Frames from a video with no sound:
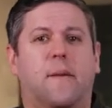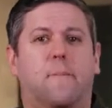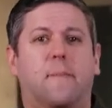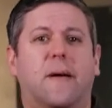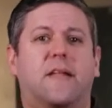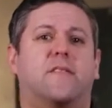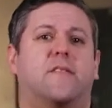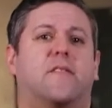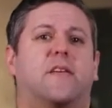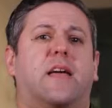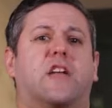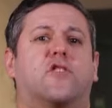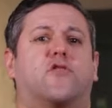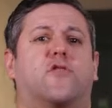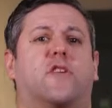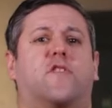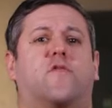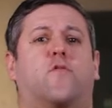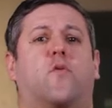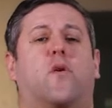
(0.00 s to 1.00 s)
Mentally, I
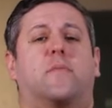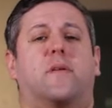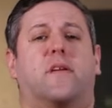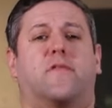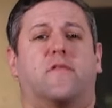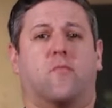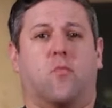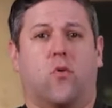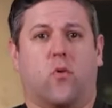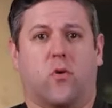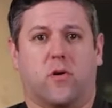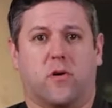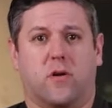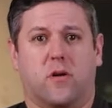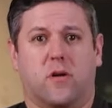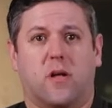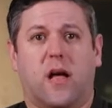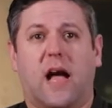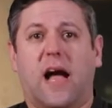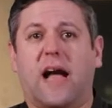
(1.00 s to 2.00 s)
transformed even more.
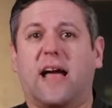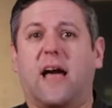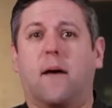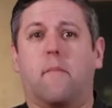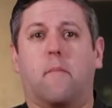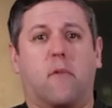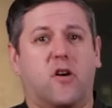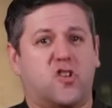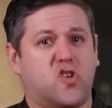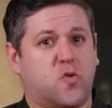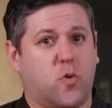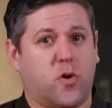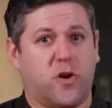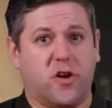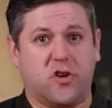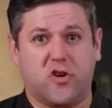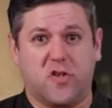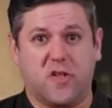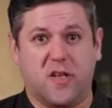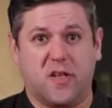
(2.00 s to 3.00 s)
I got much more
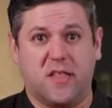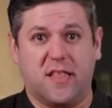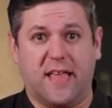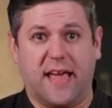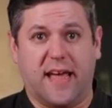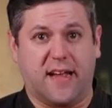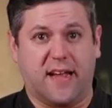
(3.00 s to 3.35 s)
interested in the